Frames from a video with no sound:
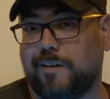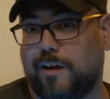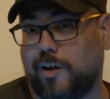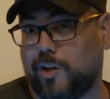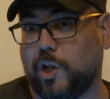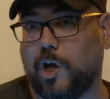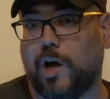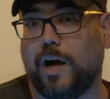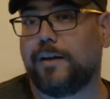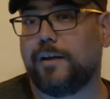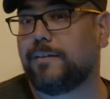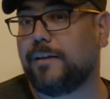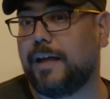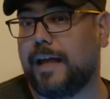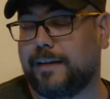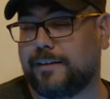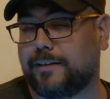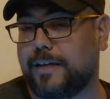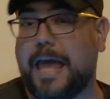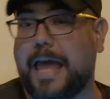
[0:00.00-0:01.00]
a lot
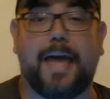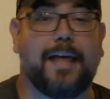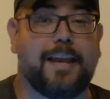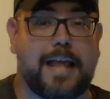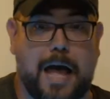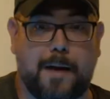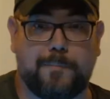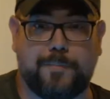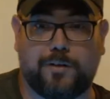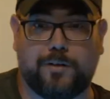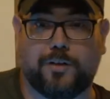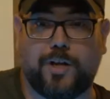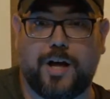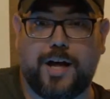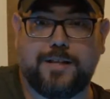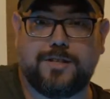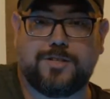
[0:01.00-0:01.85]
and can happen a lot.